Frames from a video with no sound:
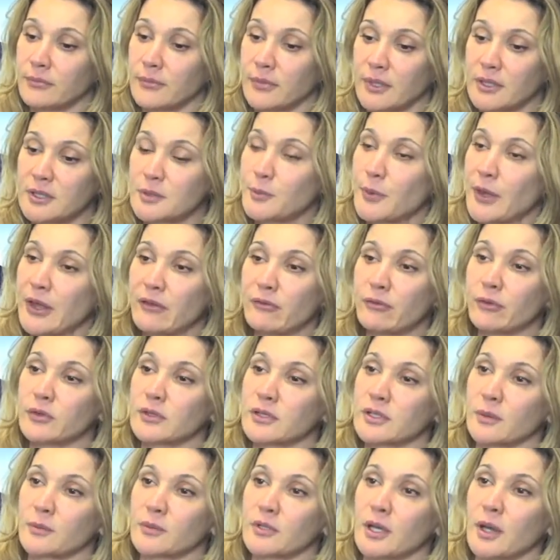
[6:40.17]
it's painful
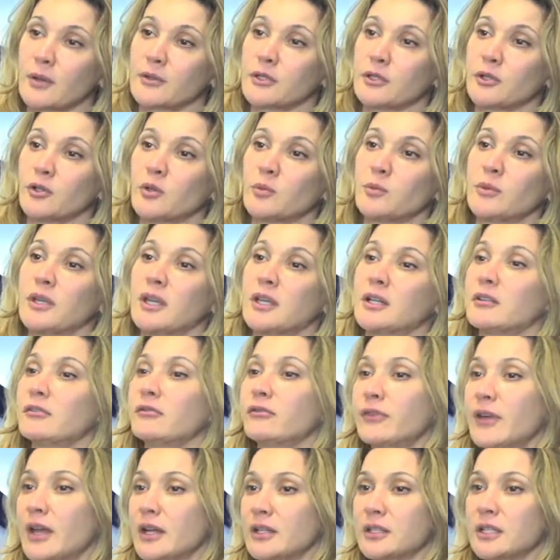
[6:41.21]
sometimes. You could be get
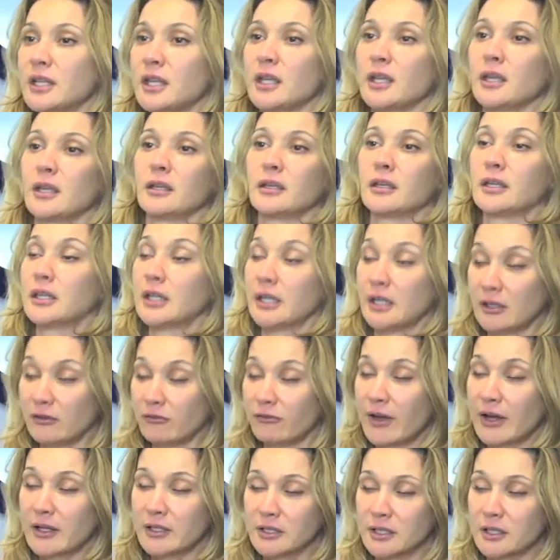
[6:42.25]

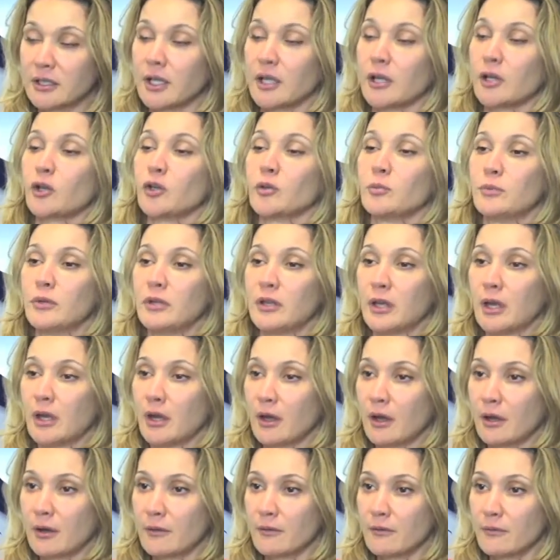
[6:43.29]
infected, it could be
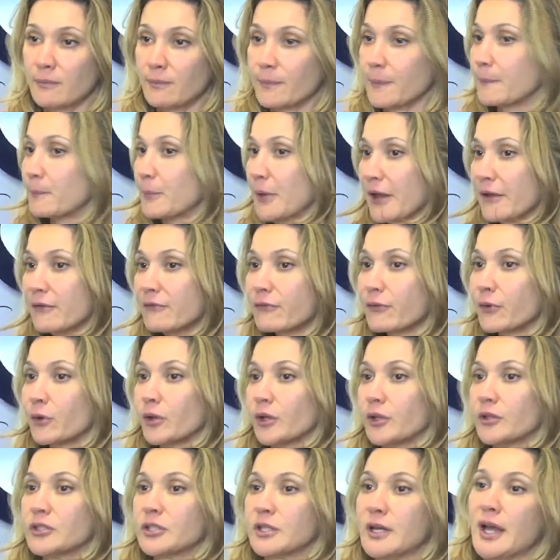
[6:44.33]
painful
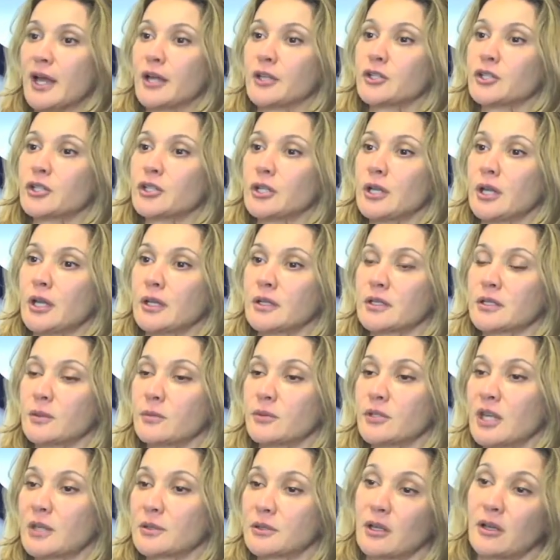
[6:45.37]
on touch and
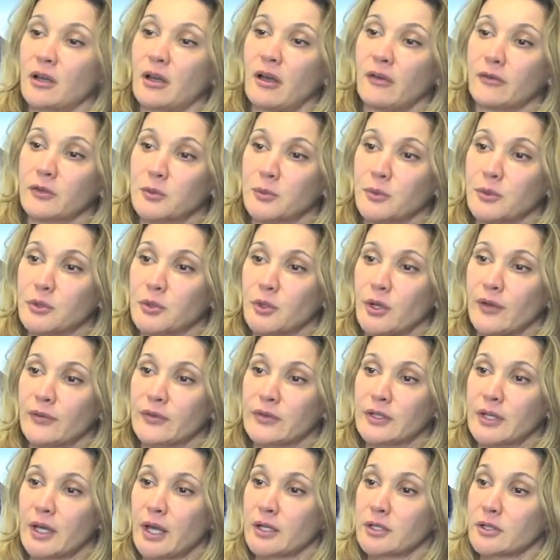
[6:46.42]
sometimes uncomfortable to have
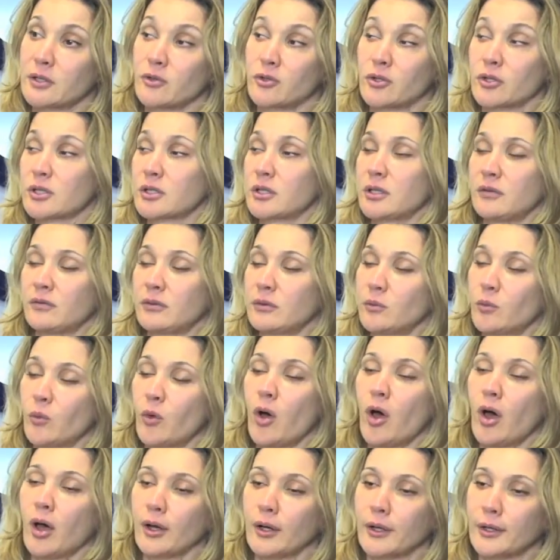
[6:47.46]
sex and just even
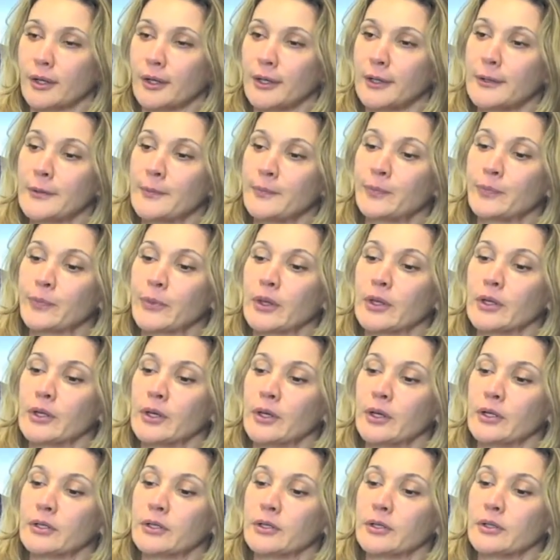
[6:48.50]
walk.
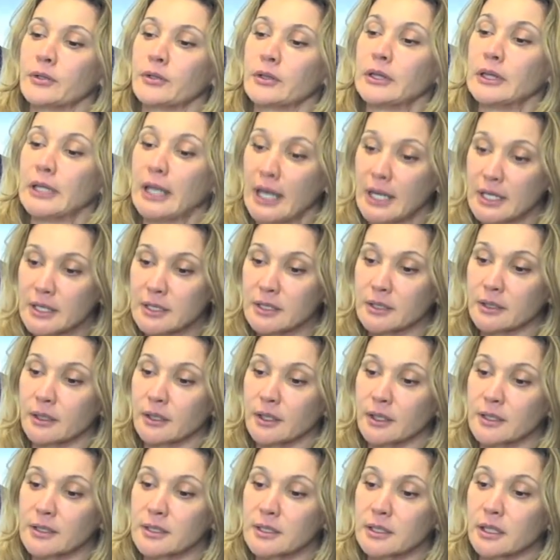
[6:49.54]
Laser
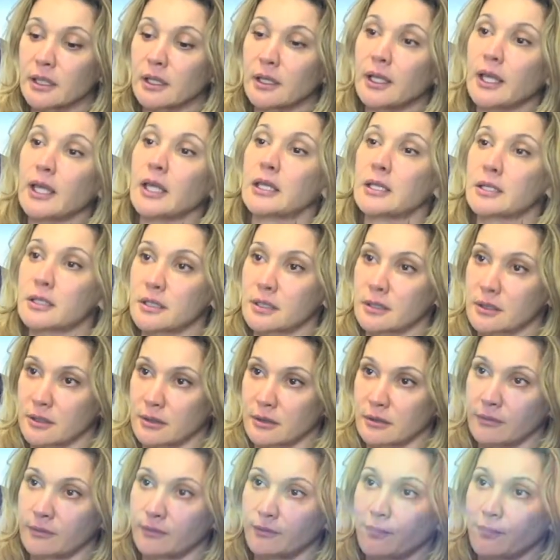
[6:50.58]
is the latest